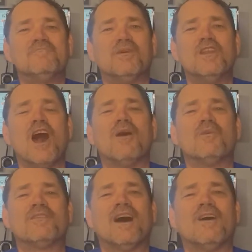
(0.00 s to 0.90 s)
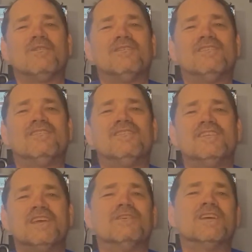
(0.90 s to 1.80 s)
but not without
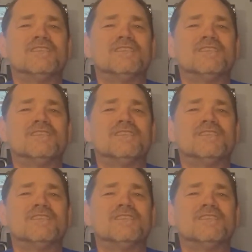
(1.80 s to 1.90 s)
giving